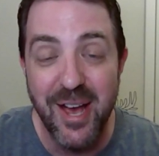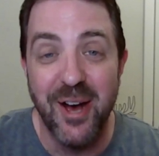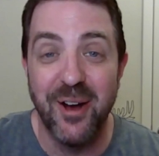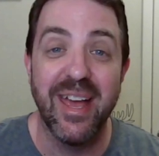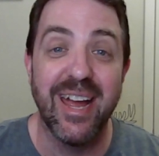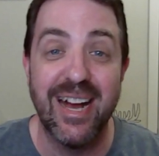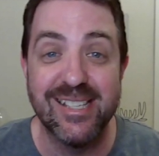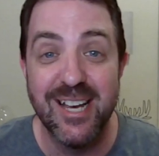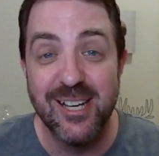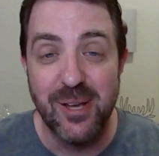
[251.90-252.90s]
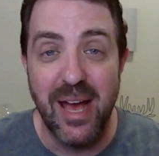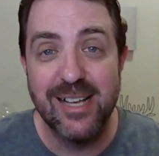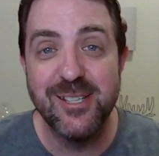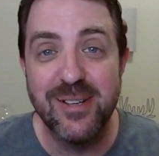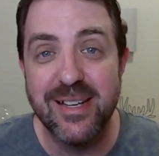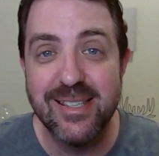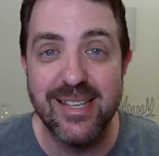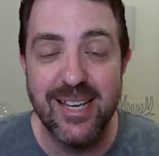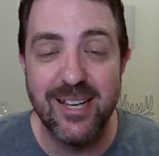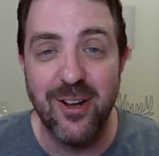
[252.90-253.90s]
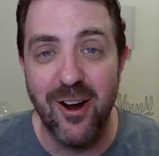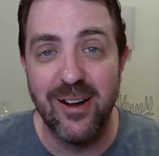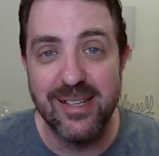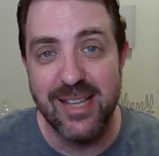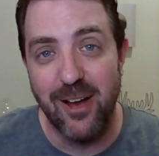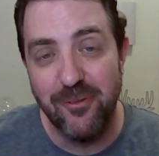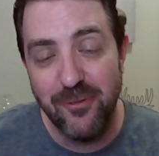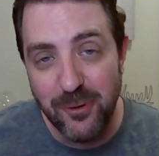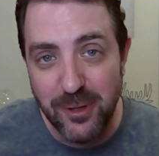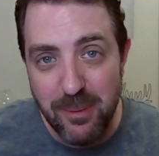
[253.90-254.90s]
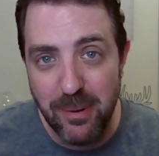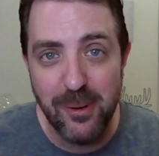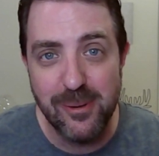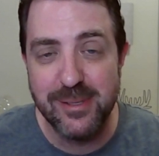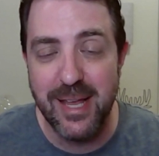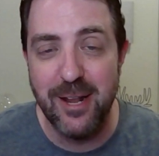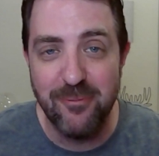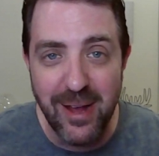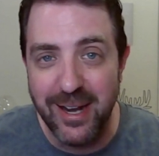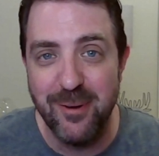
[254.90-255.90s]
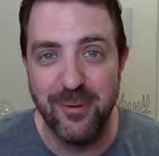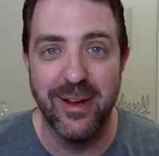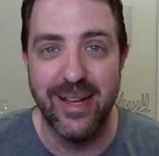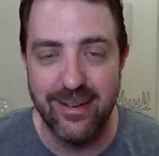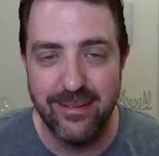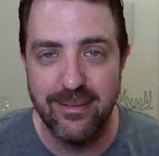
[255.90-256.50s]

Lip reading: Okay guys, so as you can see, Garn is now fully posed and ready to print.